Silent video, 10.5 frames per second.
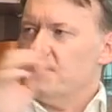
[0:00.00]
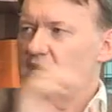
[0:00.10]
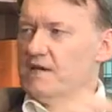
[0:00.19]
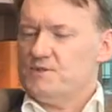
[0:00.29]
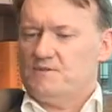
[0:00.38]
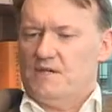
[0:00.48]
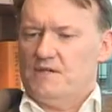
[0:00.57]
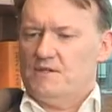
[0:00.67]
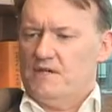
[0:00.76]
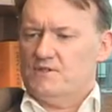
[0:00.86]
cash
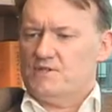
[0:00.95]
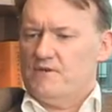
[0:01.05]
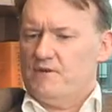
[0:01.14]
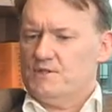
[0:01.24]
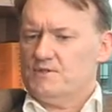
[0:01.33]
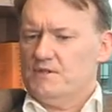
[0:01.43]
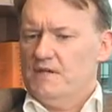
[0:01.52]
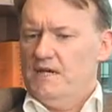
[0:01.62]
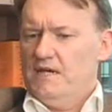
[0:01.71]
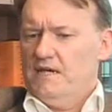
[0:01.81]
generation,
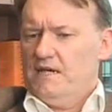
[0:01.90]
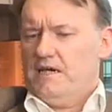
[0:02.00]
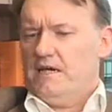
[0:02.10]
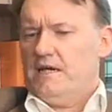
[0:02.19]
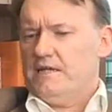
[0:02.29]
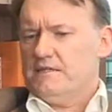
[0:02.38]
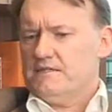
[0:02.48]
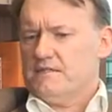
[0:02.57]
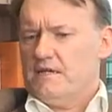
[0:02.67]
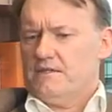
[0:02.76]

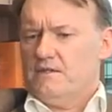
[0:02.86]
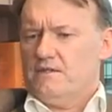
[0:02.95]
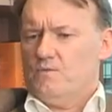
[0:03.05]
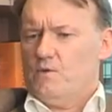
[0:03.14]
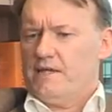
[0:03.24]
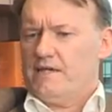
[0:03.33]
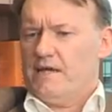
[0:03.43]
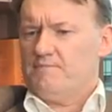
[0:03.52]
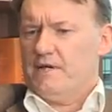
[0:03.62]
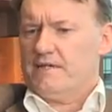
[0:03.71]
and the way
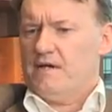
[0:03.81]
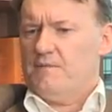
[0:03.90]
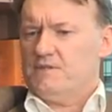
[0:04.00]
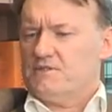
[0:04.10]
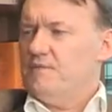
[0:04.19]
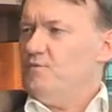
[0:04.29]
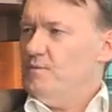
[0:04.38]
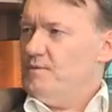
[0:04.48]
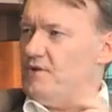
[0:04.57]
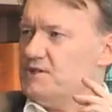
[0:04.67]
that might come is some
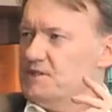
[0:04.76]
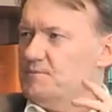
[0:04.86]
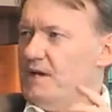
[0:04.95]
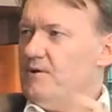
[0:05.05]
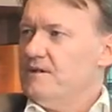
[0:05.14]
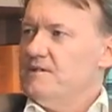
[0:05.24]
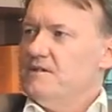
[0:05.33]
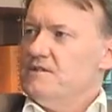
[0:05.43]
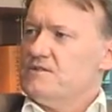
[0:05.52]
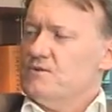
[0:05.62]
form of pricing power.
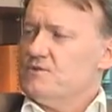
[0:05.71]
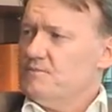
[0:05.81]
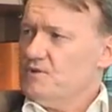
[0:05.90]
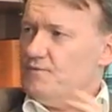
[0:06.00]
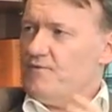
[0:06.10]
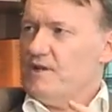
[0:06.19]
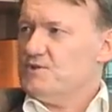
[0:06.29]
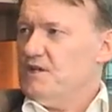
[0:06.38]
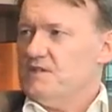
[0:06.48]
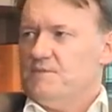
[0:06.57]
So some sort of
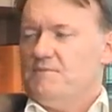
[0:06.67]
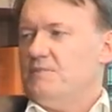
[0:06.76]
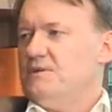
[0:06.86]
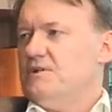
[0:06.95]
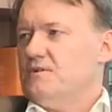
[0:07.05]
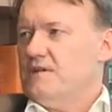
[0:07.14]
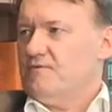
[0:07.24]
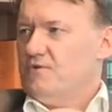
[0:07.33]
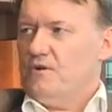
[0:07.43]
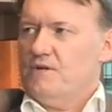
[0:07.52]
franchise. It might be that
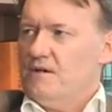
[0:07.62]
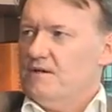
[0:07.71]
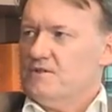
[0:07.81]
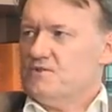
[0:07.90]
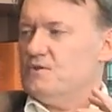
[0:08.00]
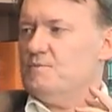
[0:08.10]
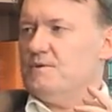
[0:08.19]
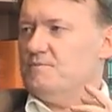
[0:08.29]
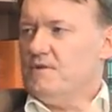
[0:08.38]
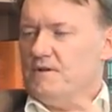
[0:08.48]
they've got a
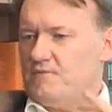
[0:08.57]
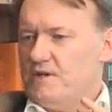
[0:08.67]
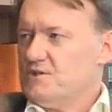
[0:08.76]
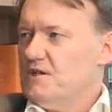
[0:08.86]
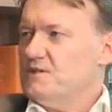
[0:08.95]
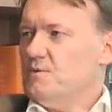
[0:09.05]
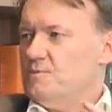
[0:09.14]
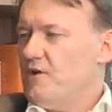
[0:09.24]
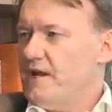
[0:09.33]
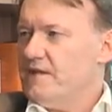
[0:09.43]
consumer franchise or
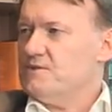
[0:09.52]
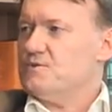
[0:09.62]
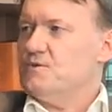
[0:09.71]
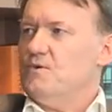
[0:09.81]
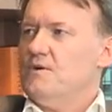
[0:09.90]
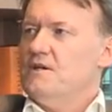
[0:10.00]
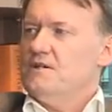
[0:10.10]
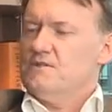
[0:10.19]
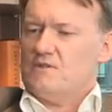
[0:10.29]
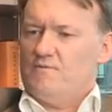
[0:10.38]
brands or
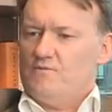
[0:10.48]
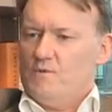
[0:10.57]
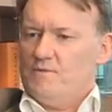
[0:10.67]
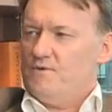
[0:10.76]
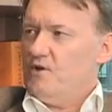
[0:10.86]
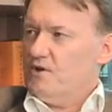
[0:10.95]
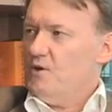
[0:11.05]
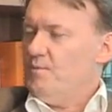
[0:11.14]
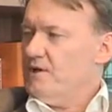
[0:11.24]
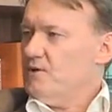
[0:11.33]
some form of
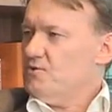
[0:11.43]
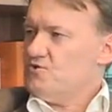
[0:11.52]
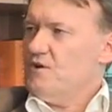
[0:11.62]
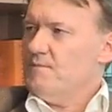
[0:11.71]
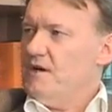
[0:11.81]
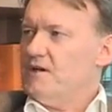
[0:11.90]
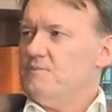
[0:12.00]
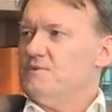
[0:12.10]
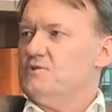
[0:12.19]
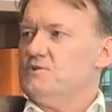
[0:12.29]
oligopoly or strong
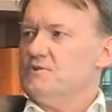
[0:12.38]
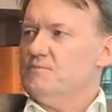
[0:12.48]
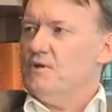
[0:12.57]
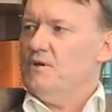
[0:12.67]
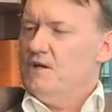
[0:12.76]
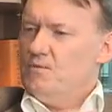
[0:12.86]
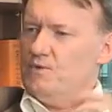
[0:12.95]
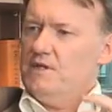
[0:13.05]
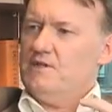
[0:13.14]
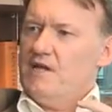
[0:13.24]
market position, but
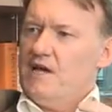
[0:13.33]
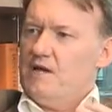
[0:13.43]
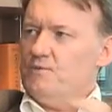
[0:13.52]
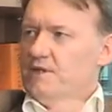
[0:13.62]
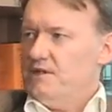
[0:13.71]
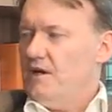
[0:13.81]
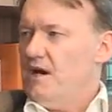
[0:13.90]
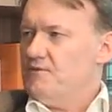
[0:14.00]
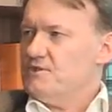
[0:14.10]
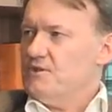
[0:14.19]
we need that, and we need the
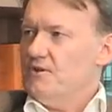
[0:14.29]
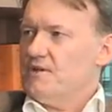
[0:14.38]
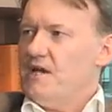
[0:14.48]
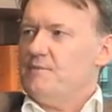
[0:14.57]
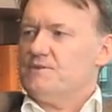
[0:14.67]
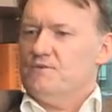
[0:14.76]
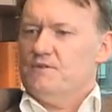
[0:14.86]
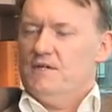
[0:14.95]
high return on capital.